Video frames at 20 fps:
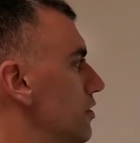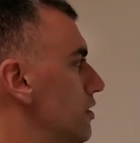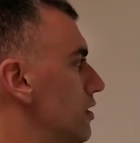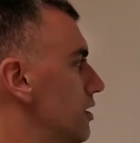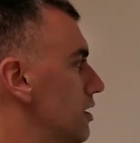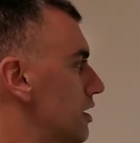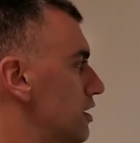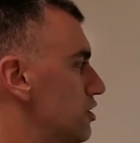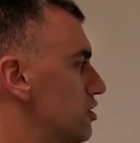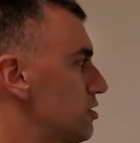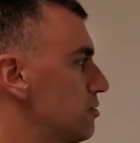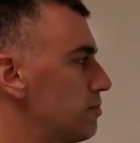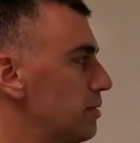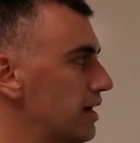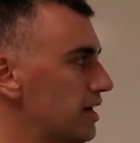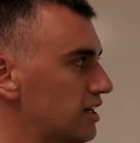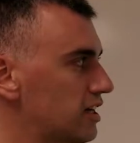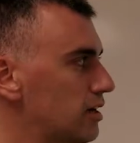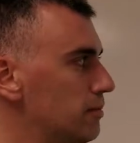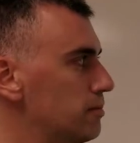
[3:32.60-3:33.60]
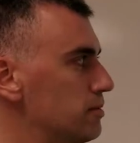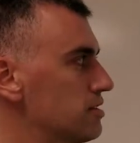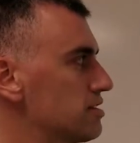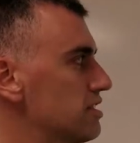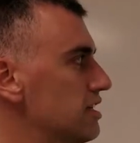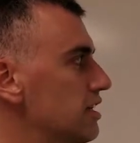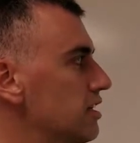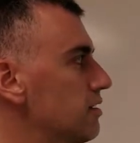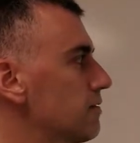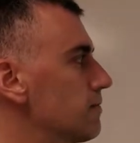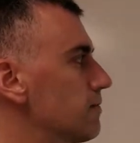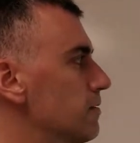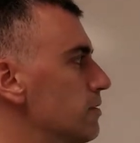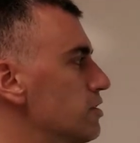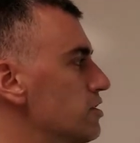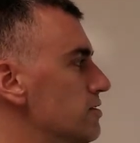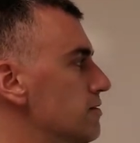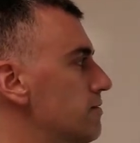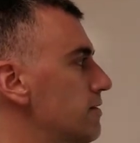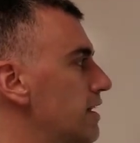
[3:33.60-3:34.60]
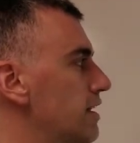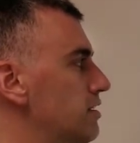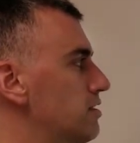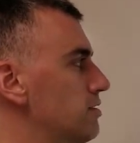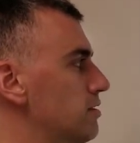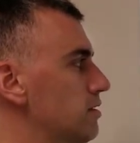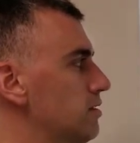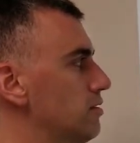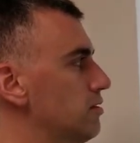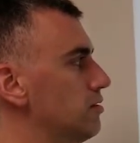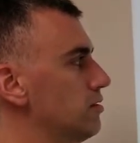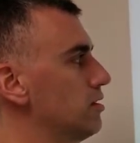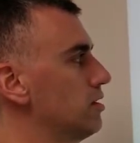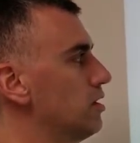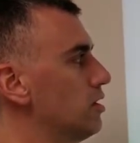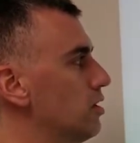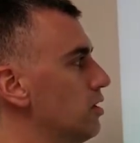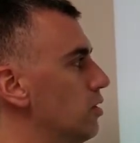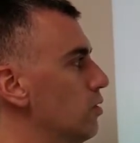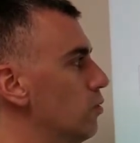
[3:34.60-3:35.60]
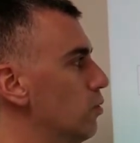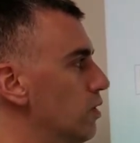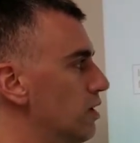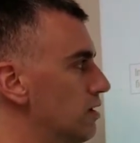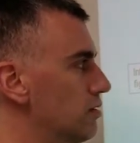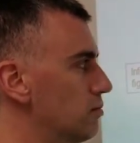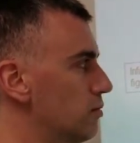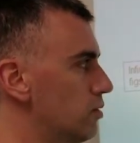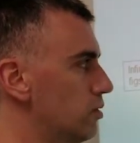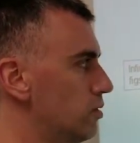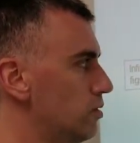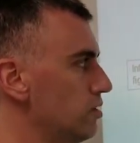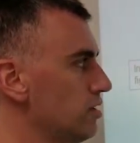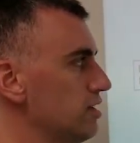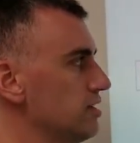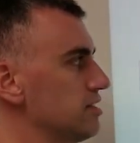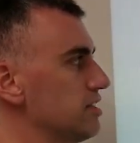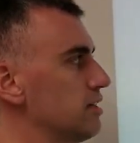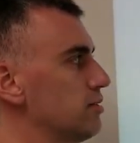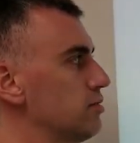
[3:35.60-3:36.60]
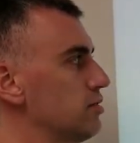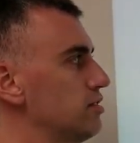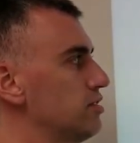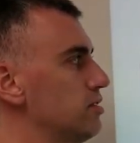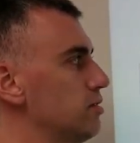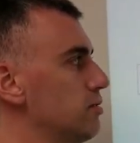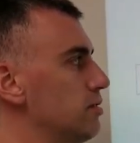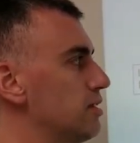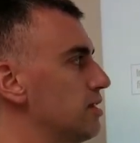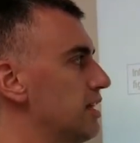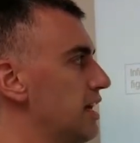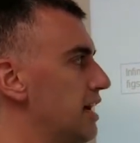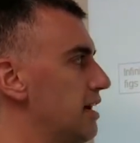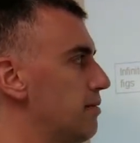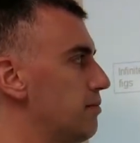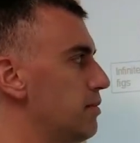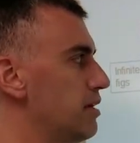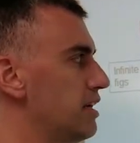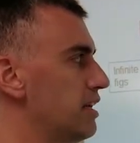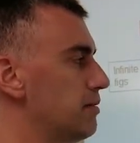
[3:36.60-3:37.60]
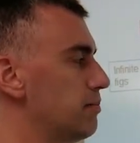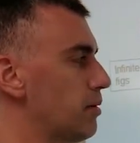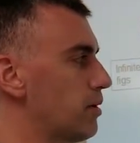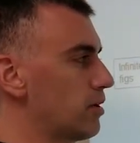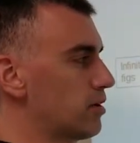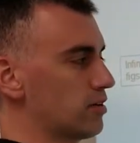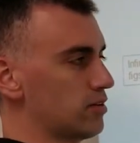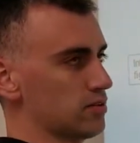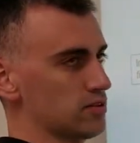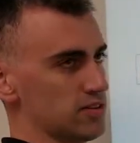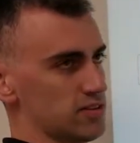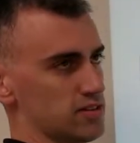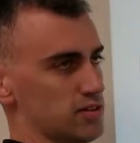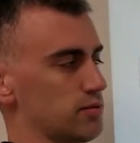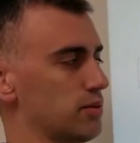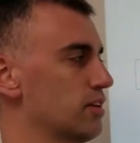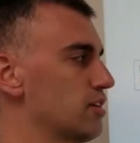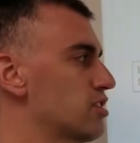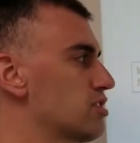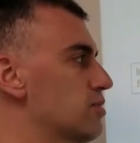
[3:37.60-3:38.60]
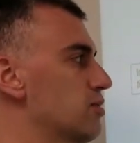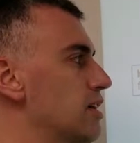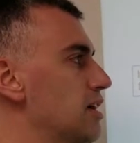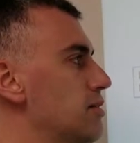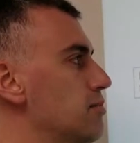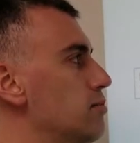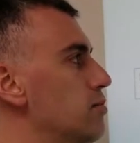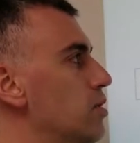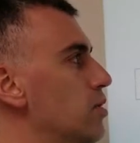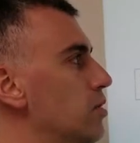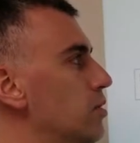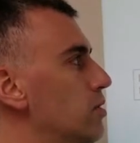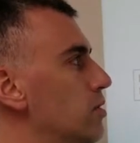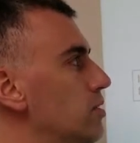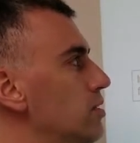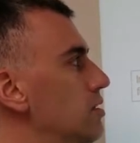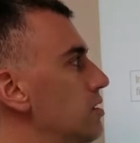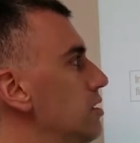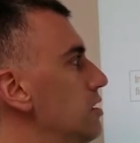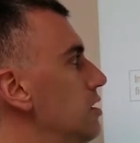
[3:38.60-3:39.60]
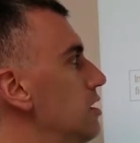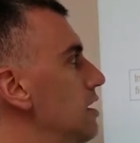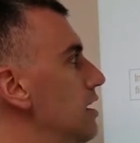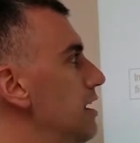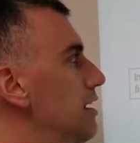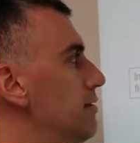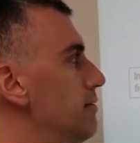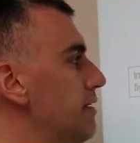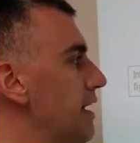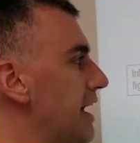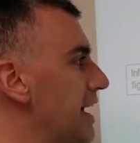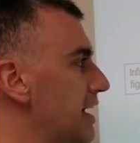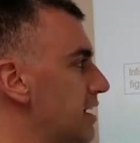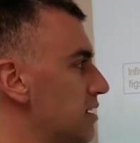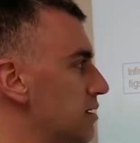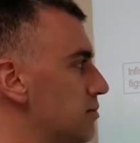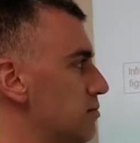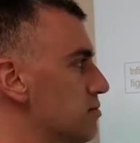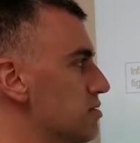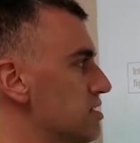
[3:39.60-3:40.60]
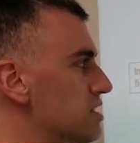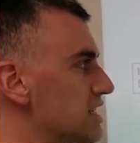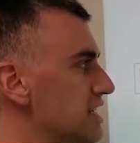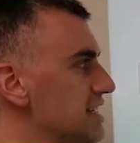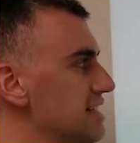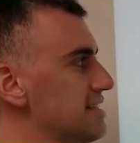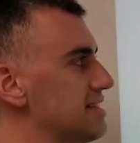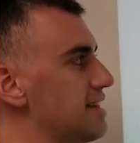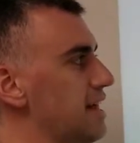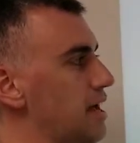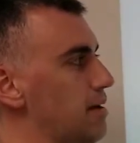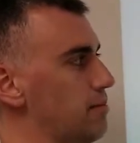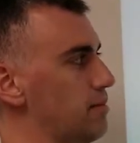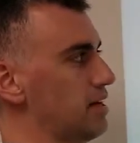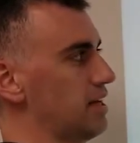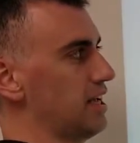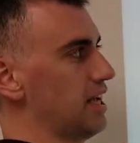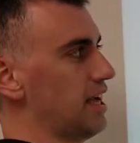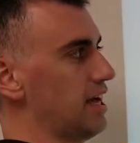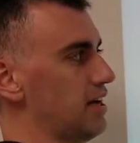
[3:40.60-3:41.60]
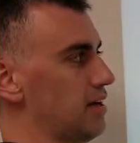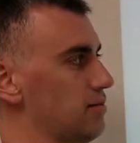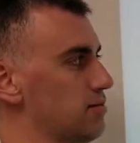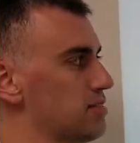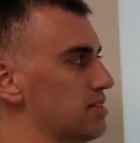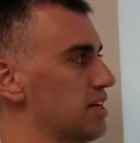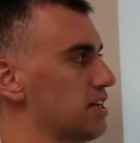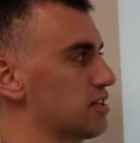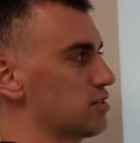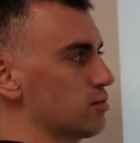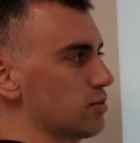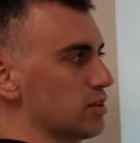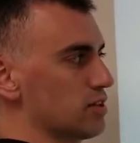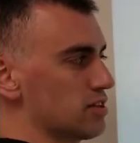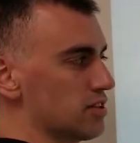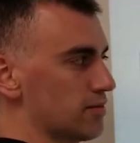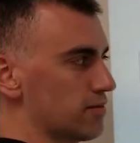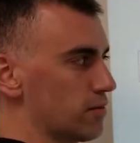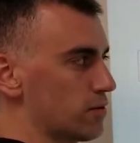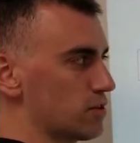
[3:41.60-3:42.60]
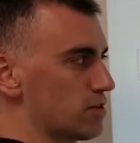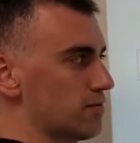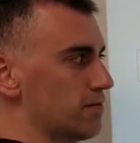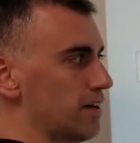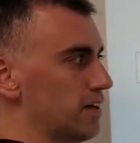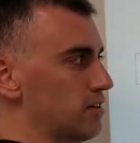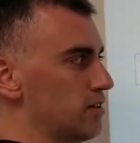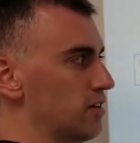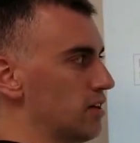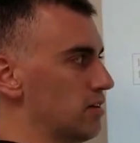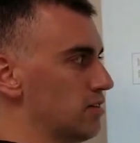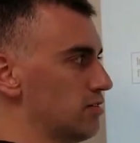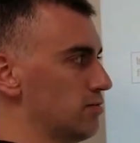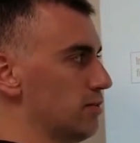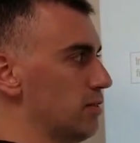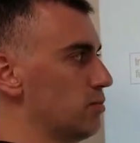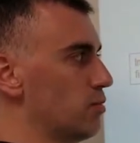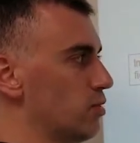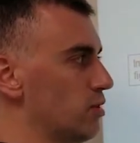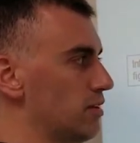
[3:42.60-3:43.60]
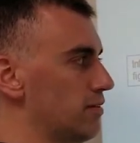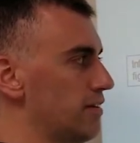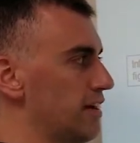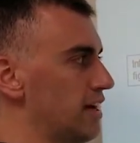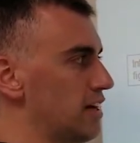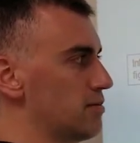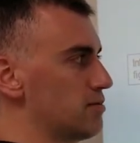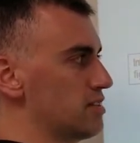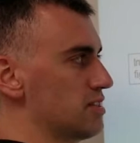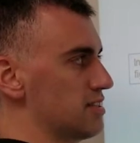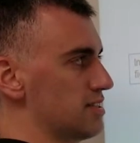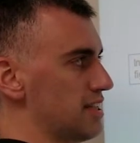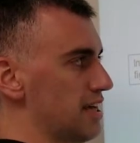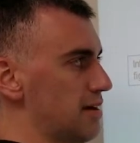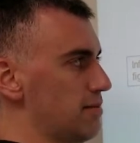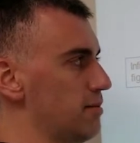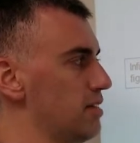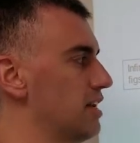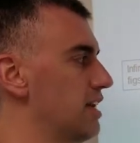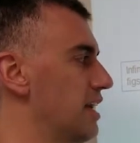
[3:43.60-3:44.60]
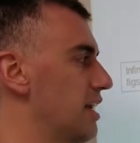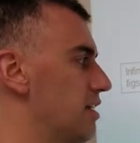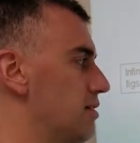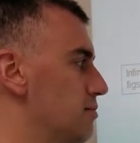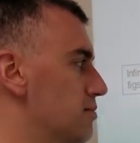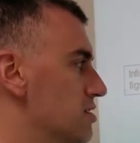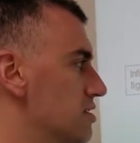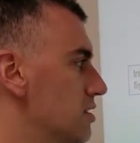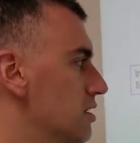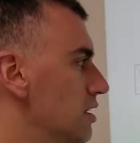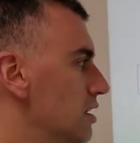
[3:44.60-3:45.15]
I should back up and say conversion factor. 1 mole is equal to that many particles of something. So a mole of atoms is that many atoms. That's where this conversion factor comes from. A mole of atoms is that many atoms.